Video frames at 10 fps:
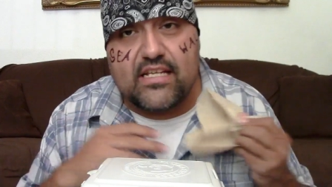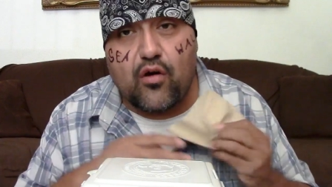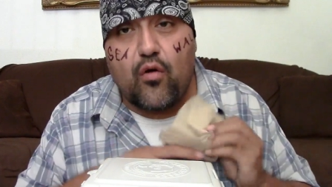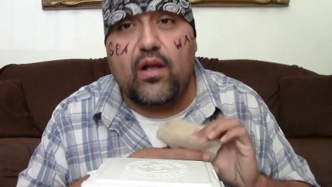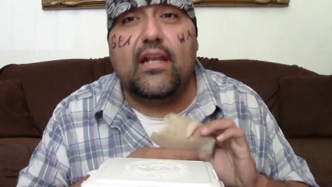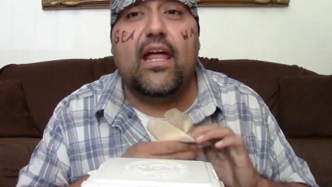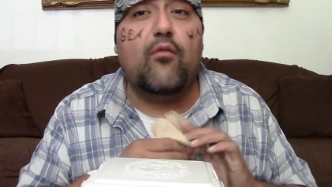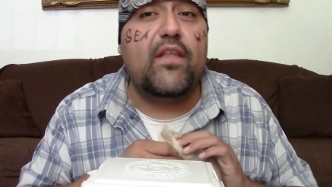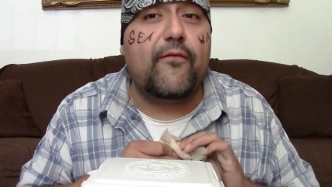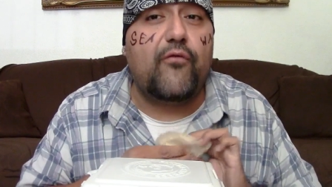going like,
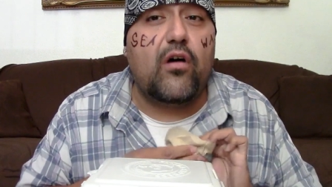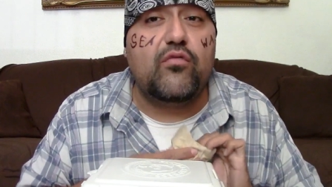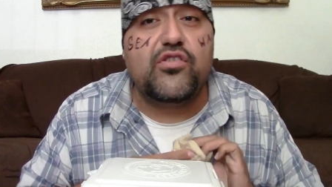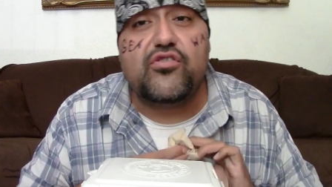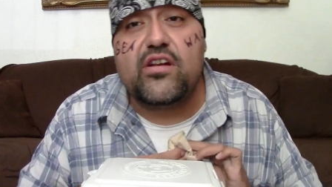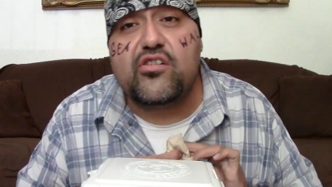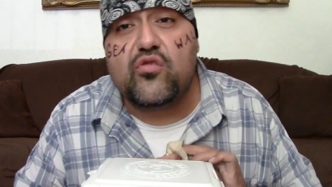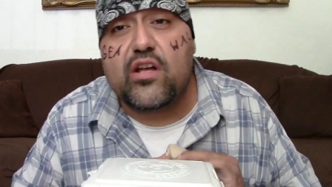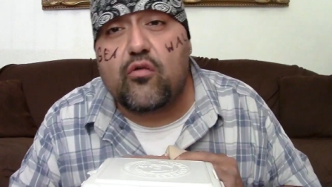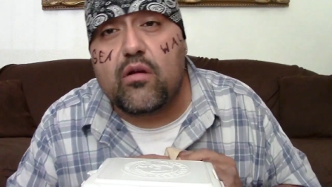why the fuck would you try to
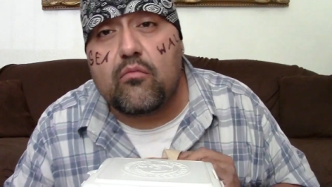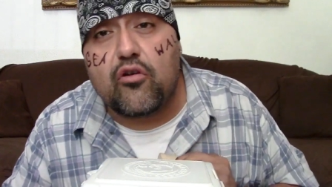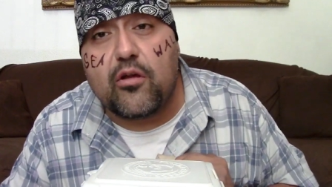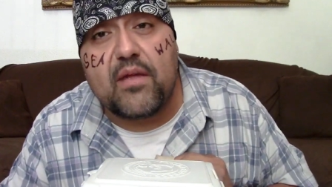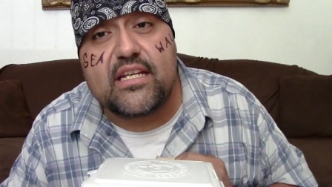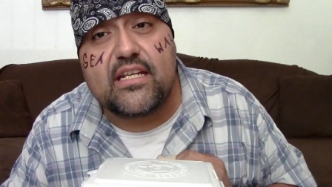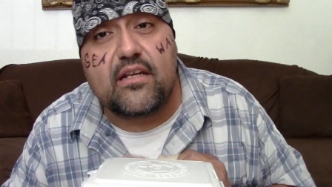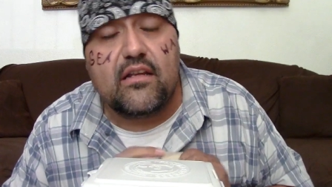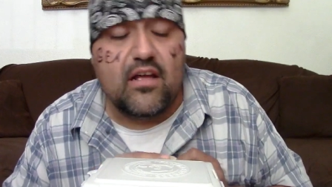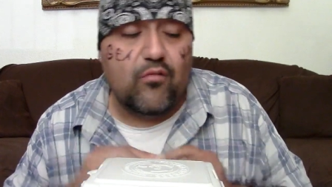join Crip, bro? You're Mexican.